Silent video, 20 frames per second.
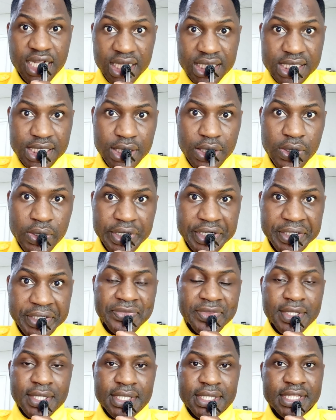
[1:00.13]
category.
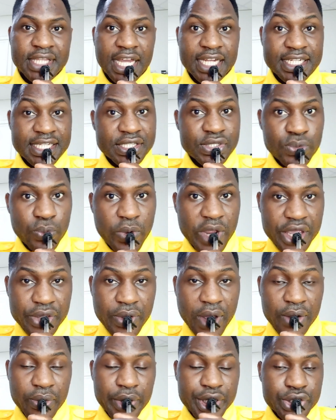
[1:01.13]
That is where
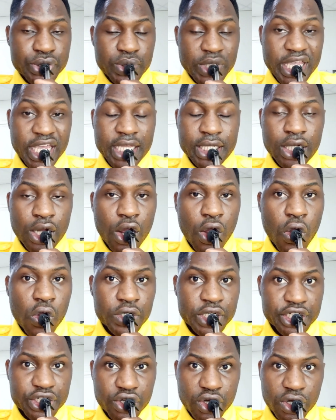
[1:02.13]
you are going to get
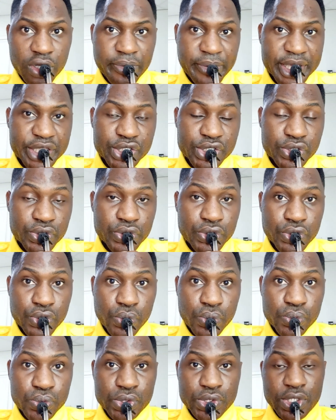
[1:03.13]
all the documents to
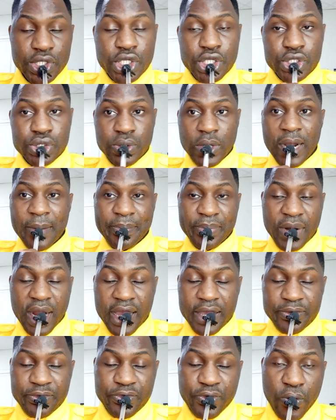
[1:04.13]
use to
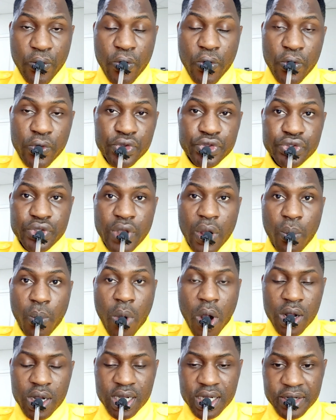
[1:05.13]
apply for your
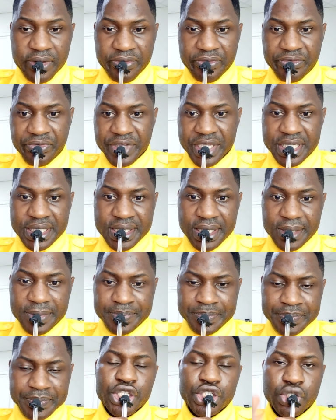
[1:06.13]
work visa.
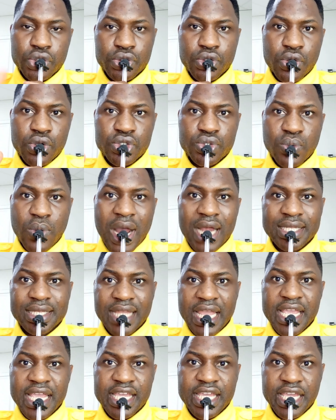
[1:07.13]
To those who are
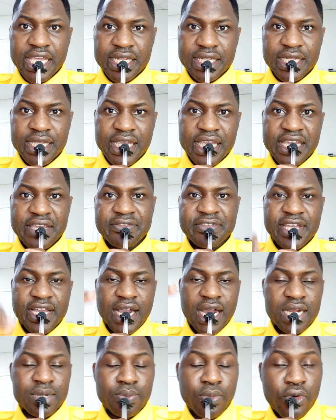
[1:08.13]
thinking if they
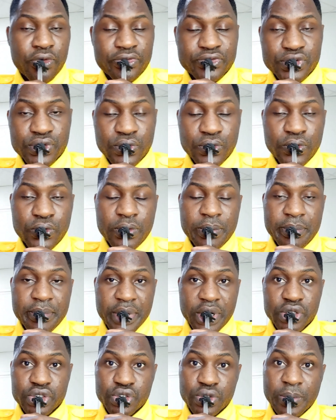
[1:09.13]
can move to
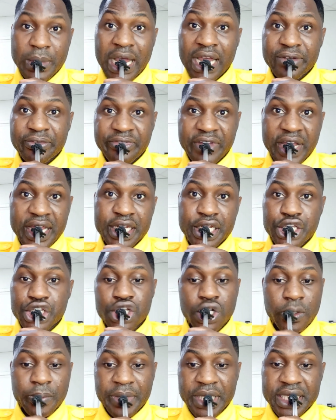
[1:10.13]
Belgium and find a
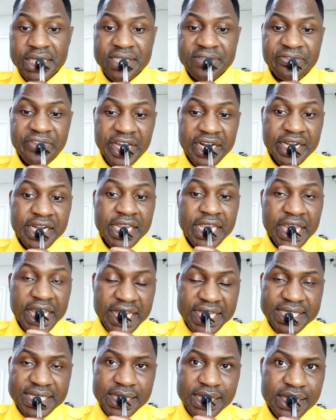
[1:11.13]
job, it's very
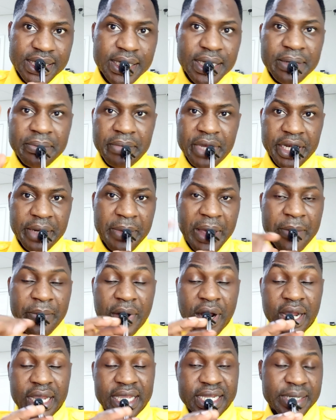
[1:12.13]
easy. But
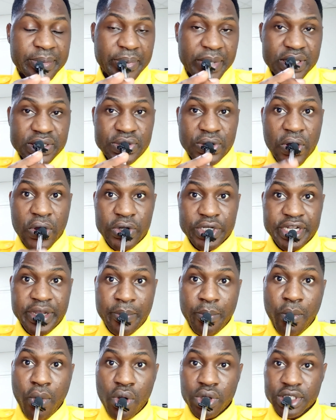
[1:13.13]
remember, it depends on the
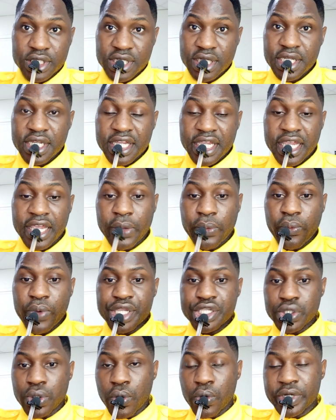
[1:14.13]
mode in
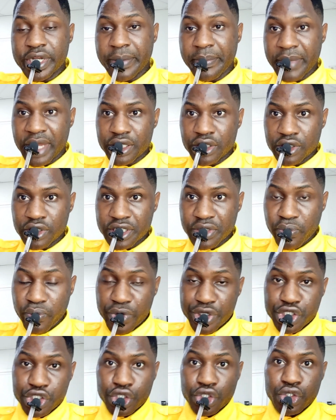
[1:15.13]
which, or the method in
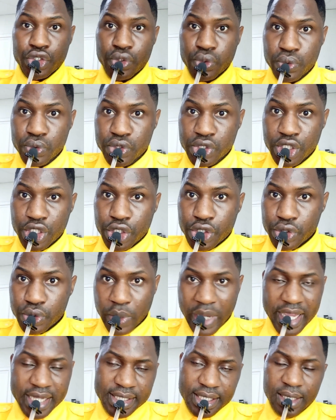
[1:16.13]
which you use
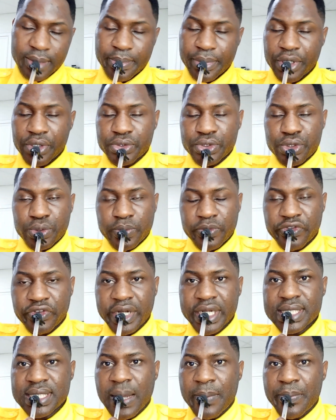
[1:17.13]
to enter Belgium.
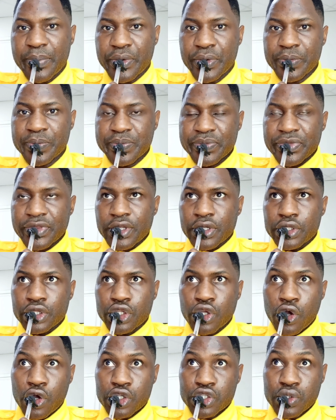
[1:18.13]
For example,
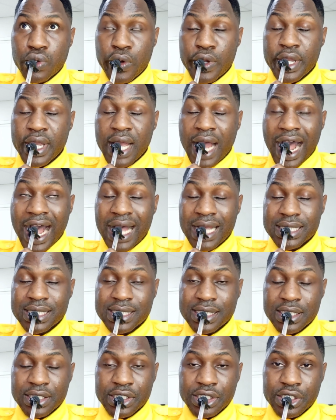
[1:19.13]
those going
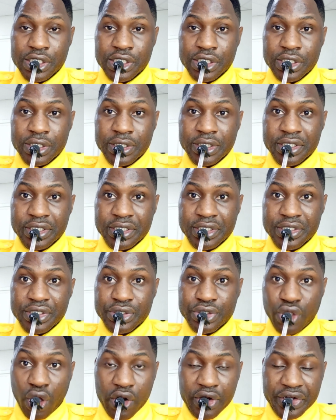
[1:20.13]
as
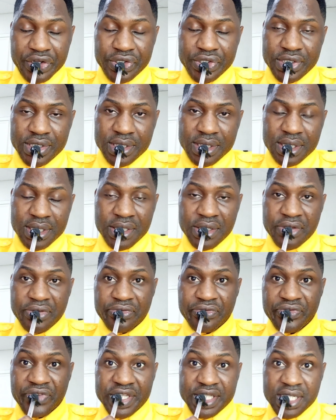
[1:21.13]
tourists,
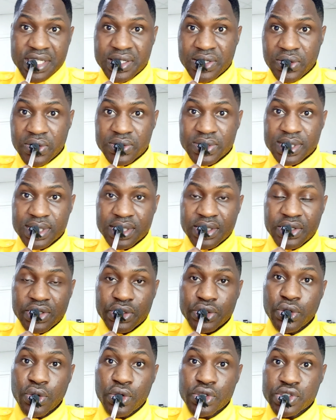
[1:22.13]
visitors,
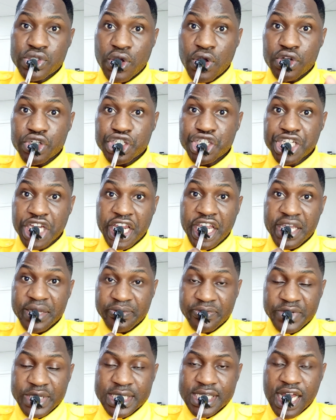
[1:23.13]
those on
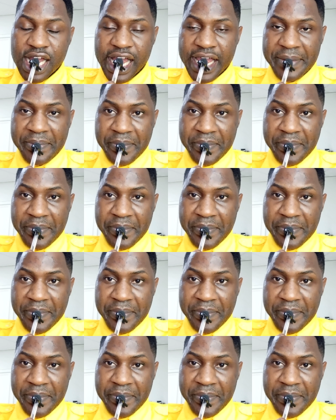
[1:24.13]
Schengen visa,